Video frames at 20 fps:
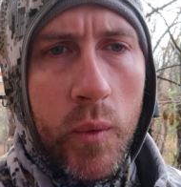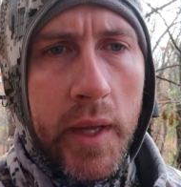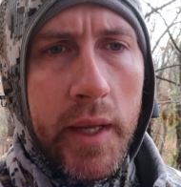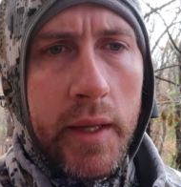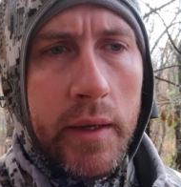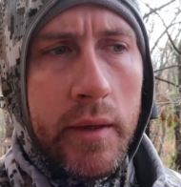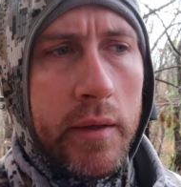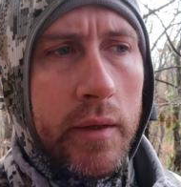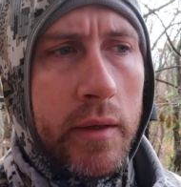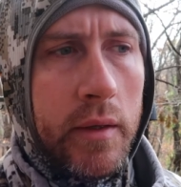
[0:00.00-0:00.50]

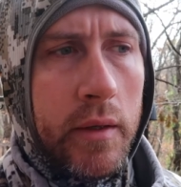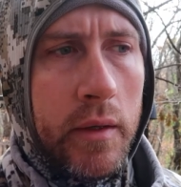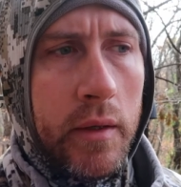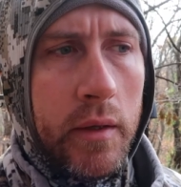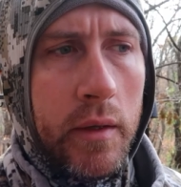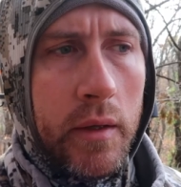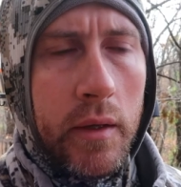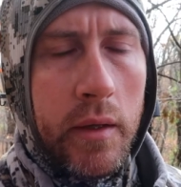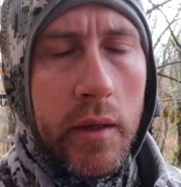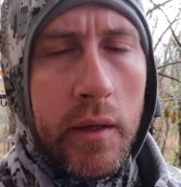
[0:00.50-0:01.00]
wind,
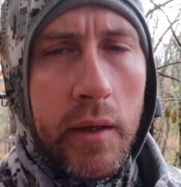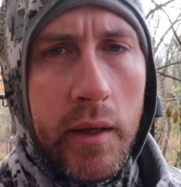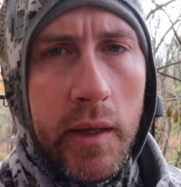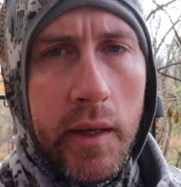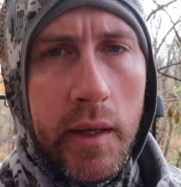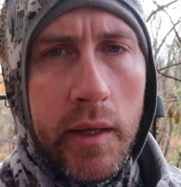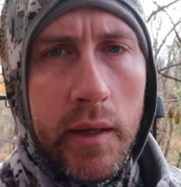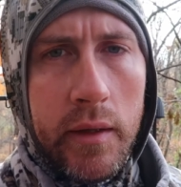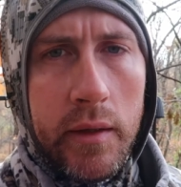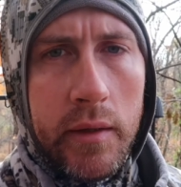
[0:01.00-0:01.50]

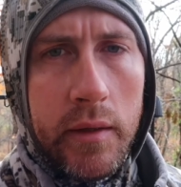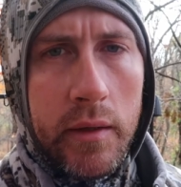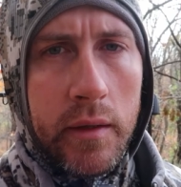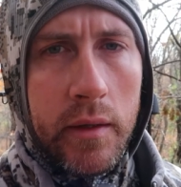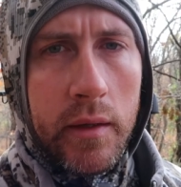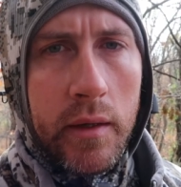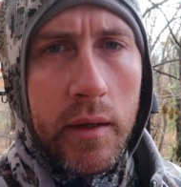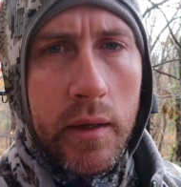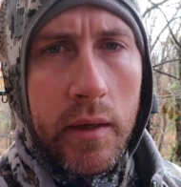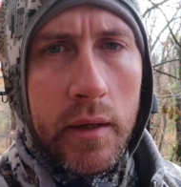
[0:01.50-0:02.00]
and
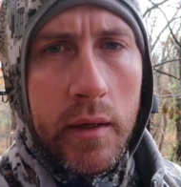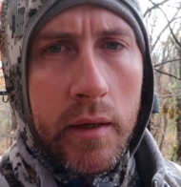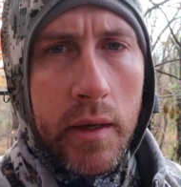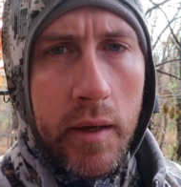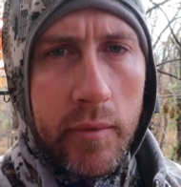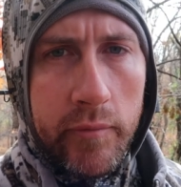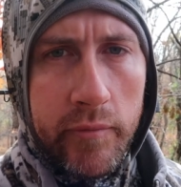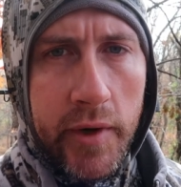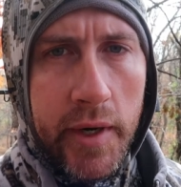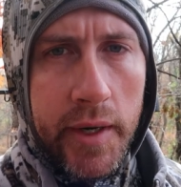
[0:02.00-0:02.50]

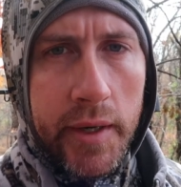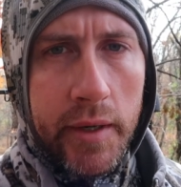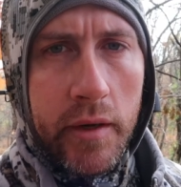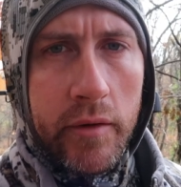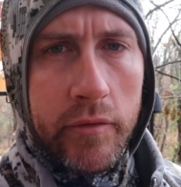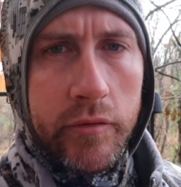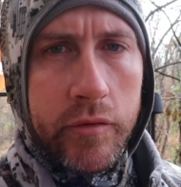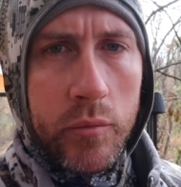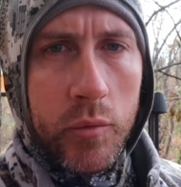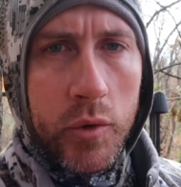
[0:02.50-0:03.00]
I'm very
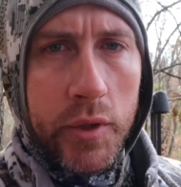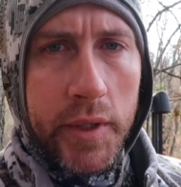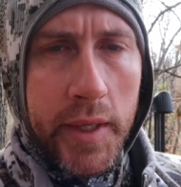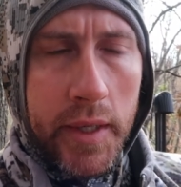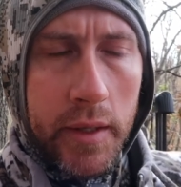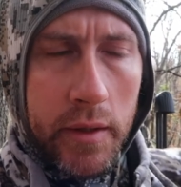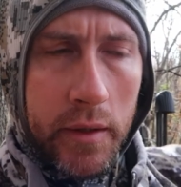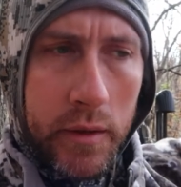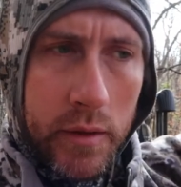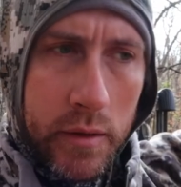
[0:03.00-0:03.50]
comfortable
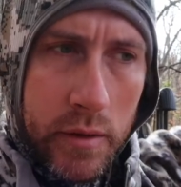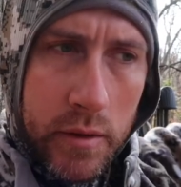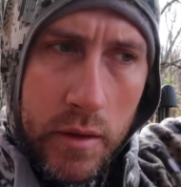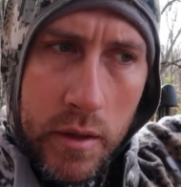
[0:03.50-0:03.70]
here.